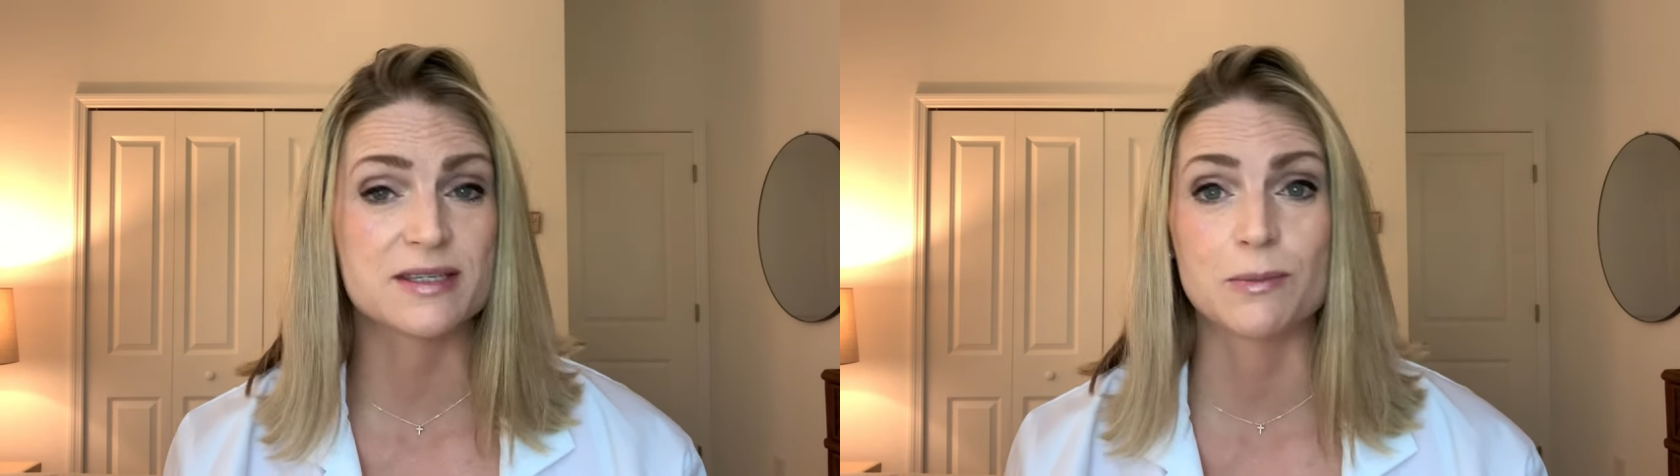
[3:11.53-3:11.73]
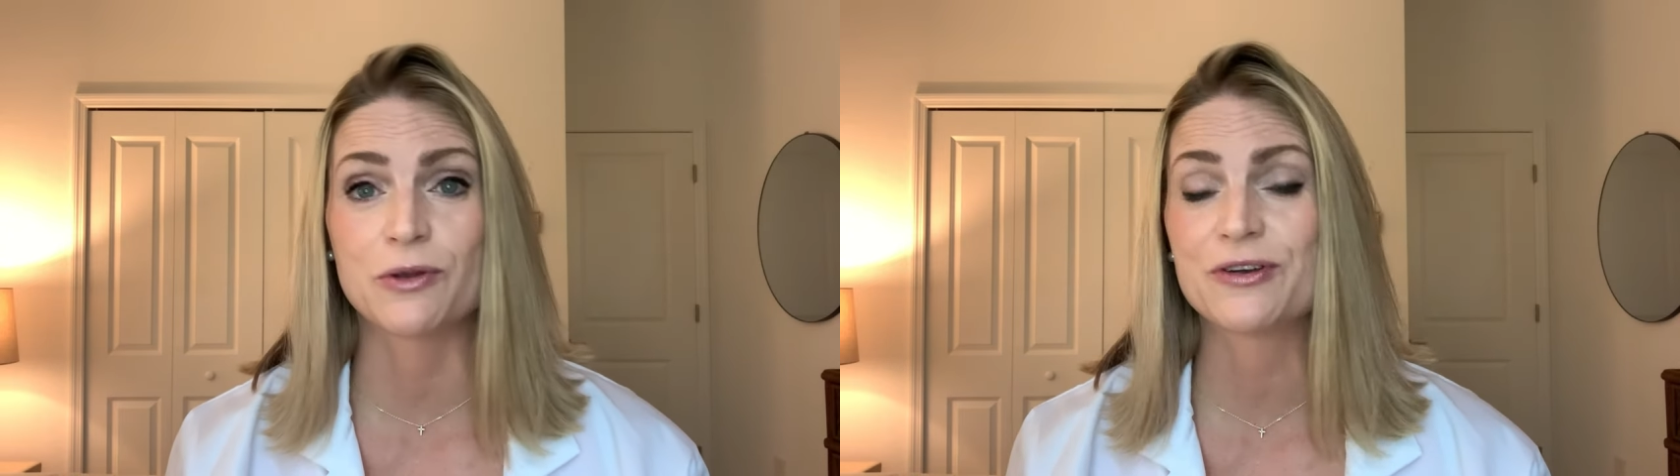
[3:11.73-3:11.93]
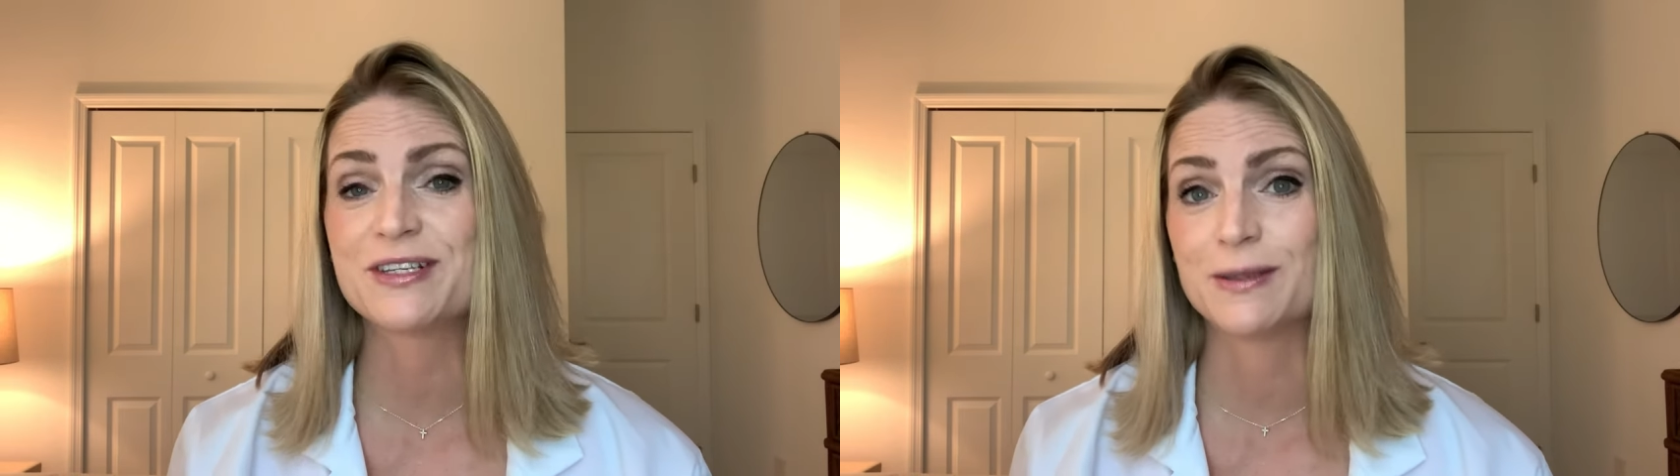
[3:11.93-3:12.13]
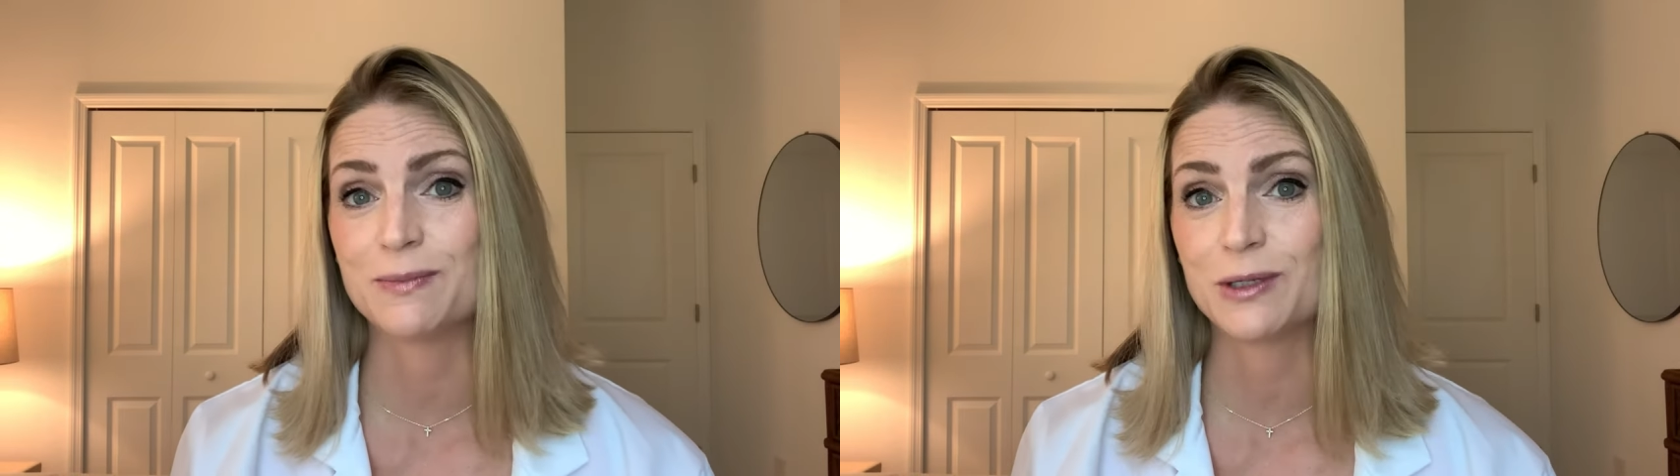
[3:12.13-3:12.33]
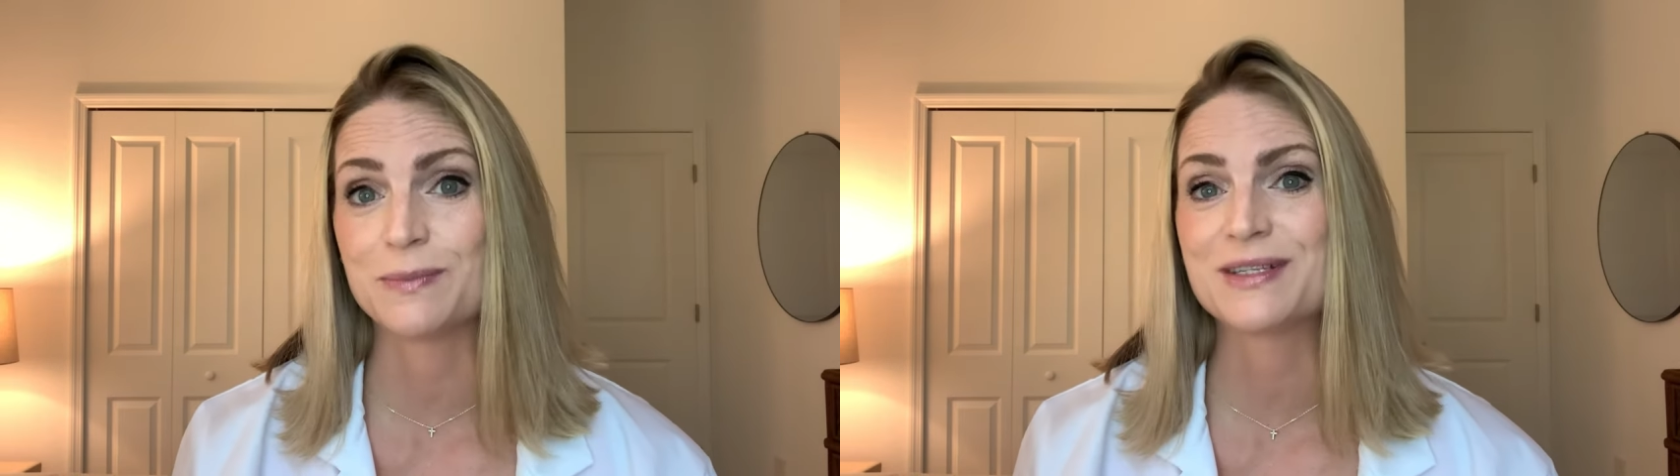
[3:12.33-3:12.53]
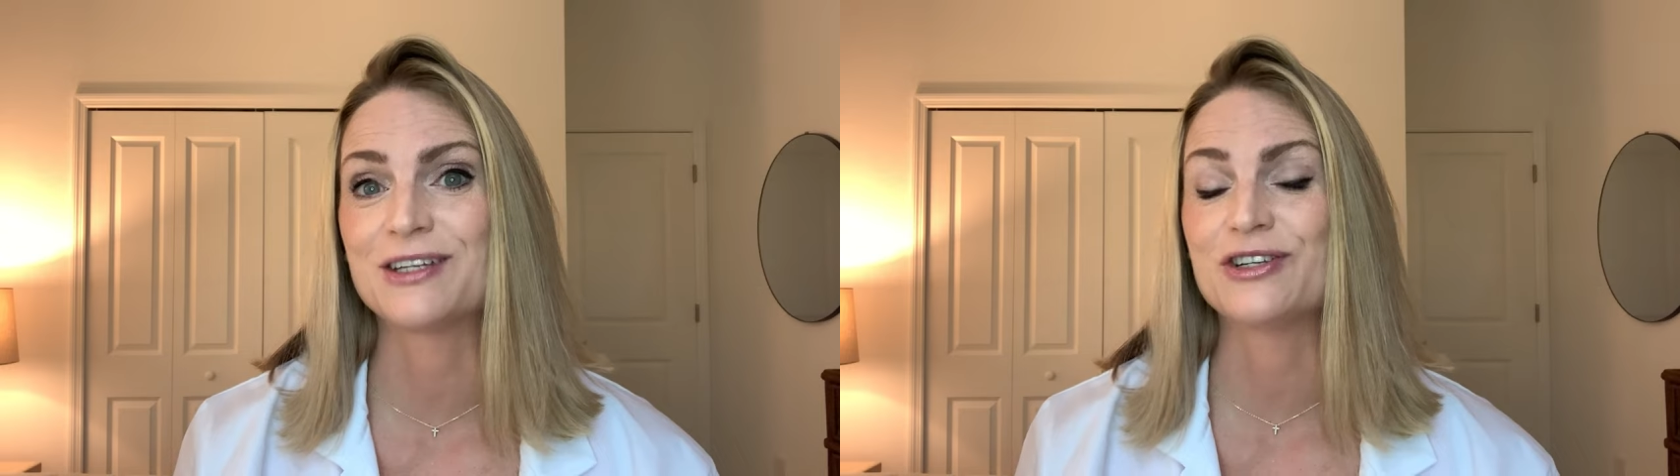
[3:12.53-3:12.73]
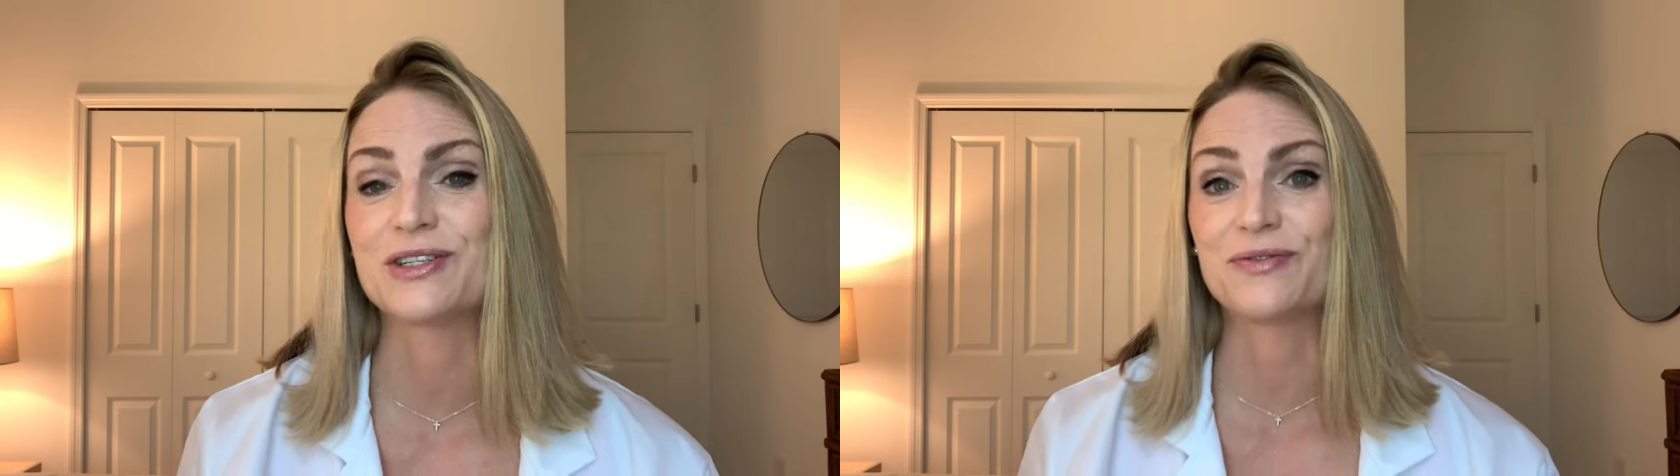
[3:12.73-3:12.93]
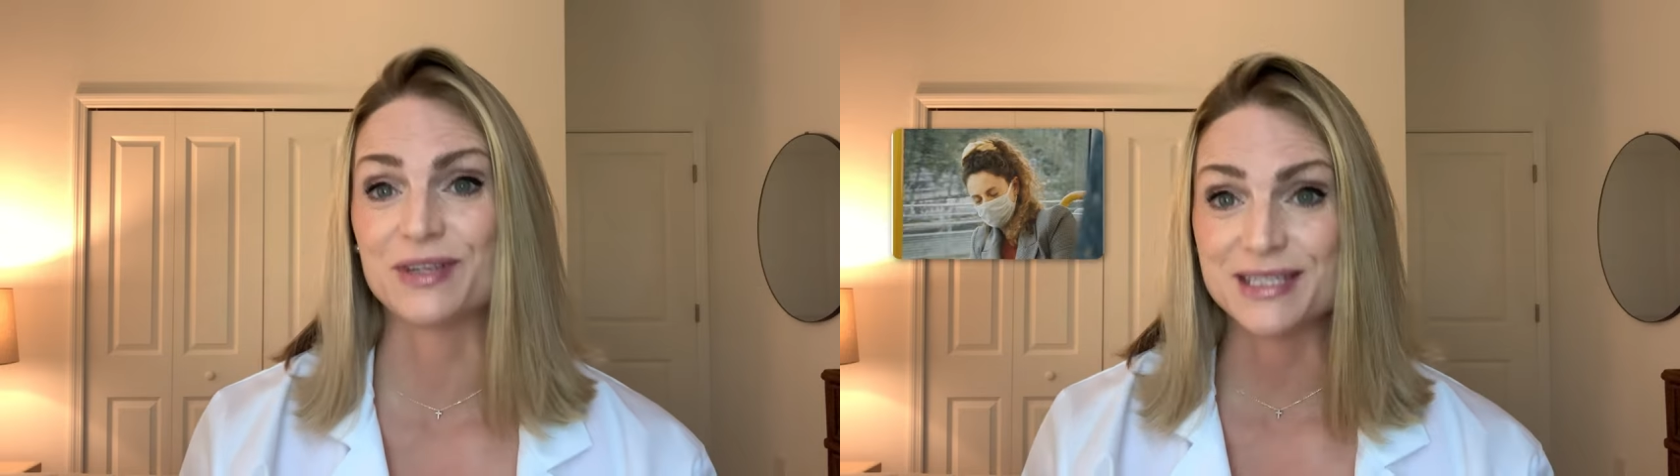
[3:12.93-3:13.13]
similar symptoms such
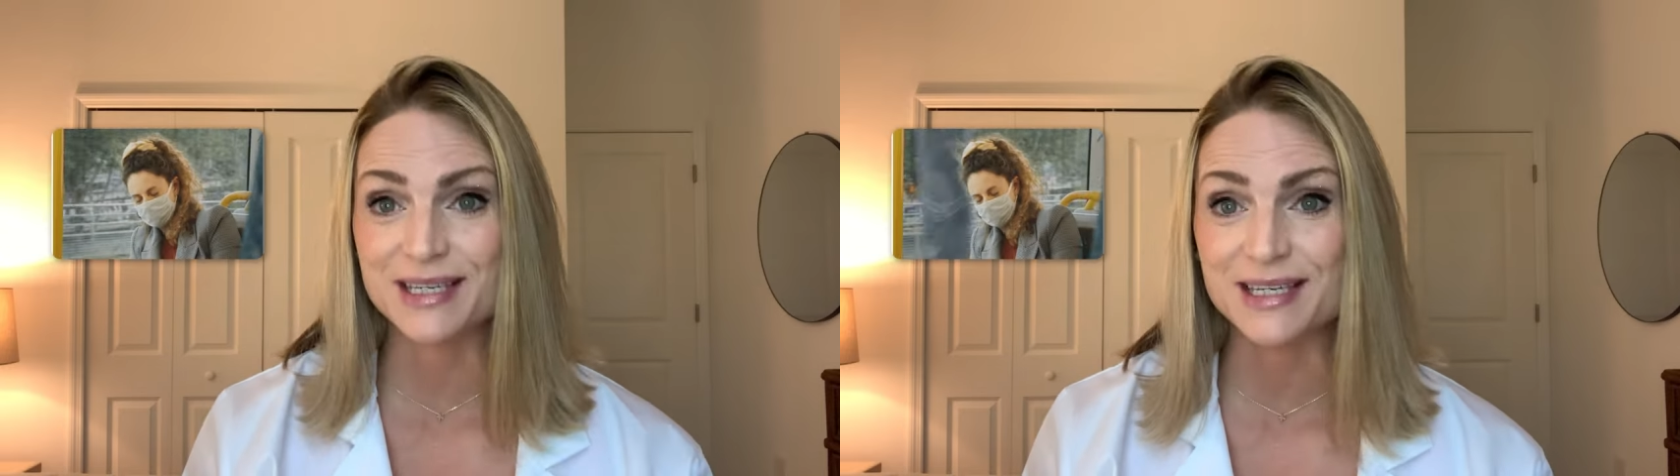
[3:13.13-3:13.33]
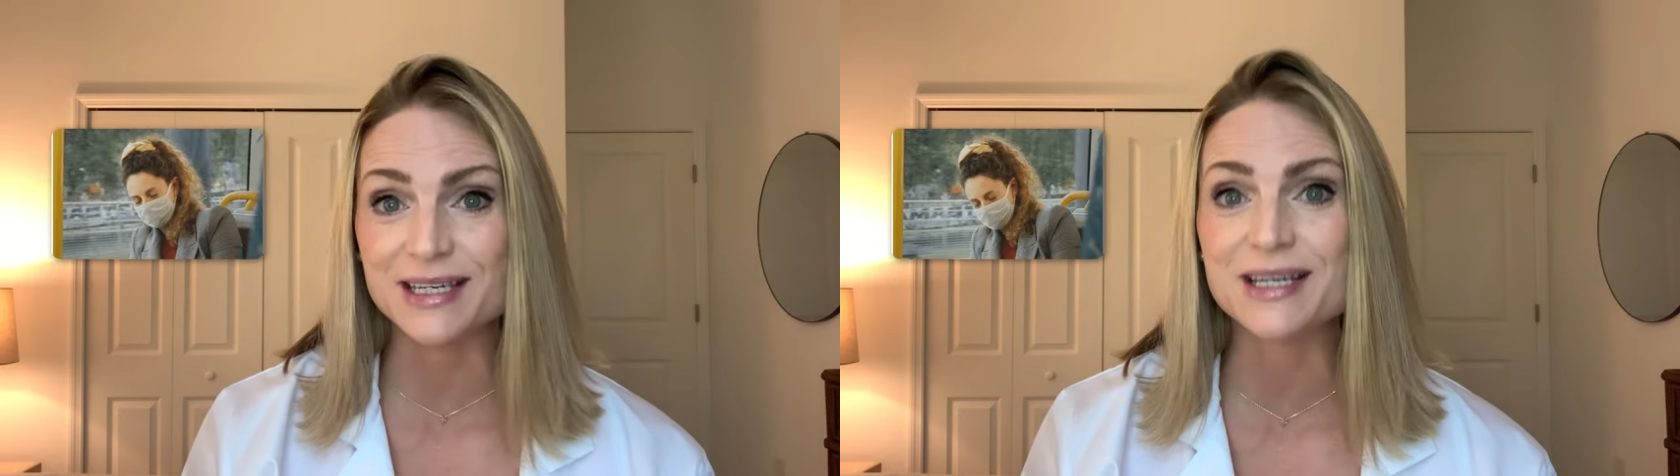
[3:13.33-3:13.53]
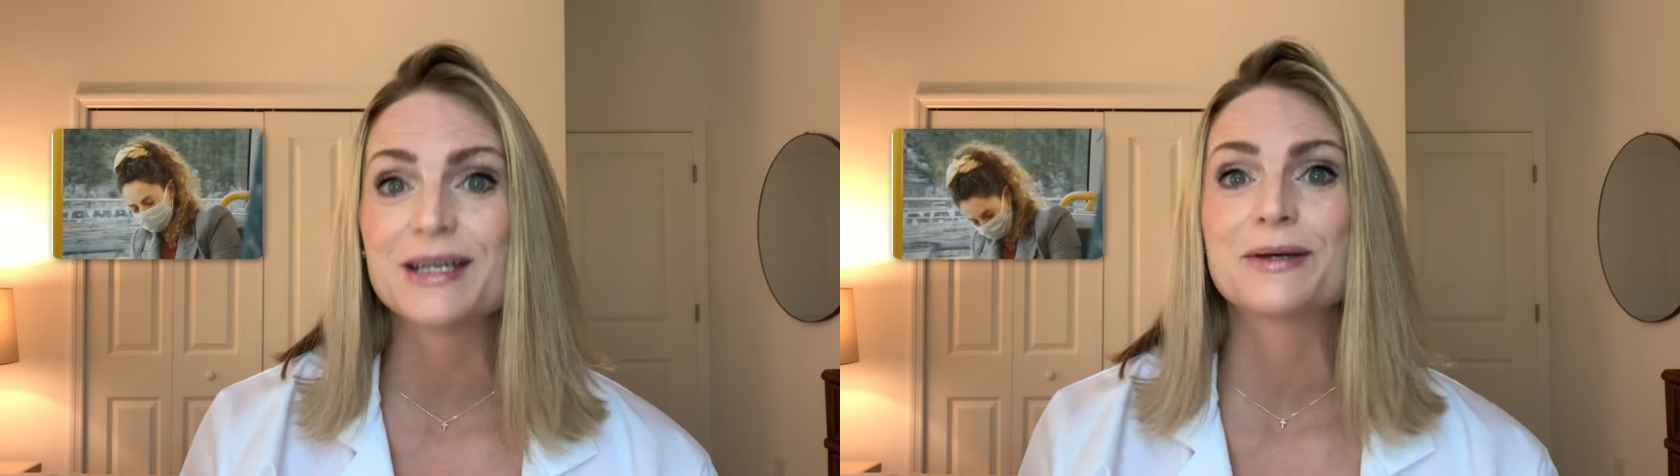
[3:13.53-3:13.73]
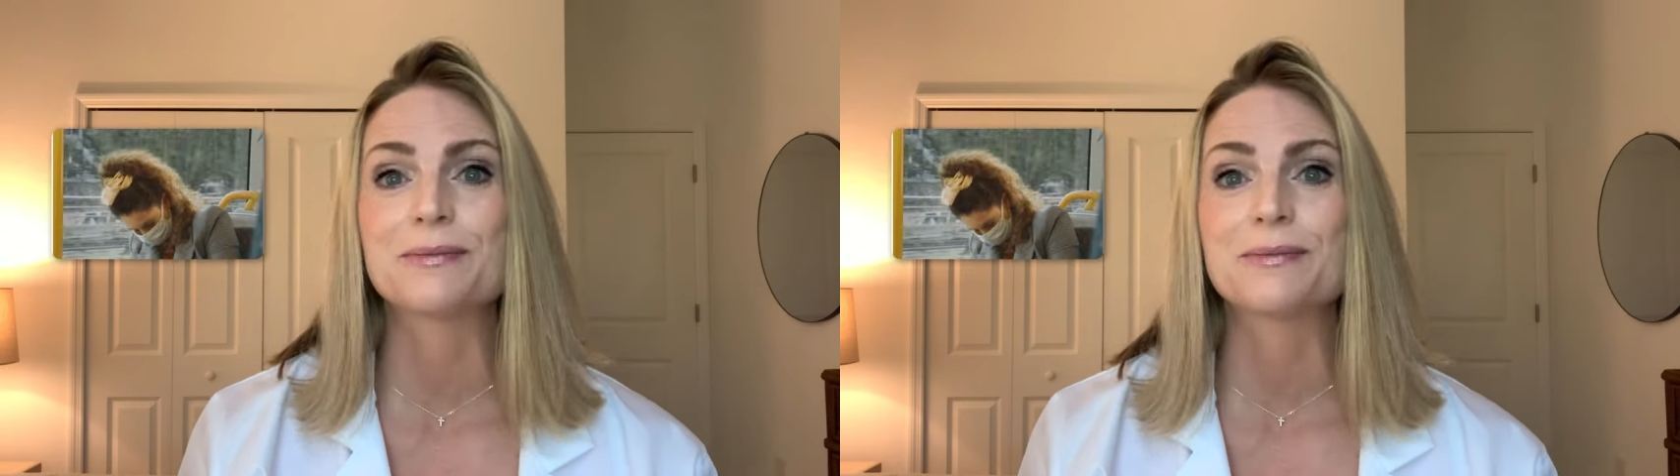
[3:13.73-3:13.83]
as fatigue,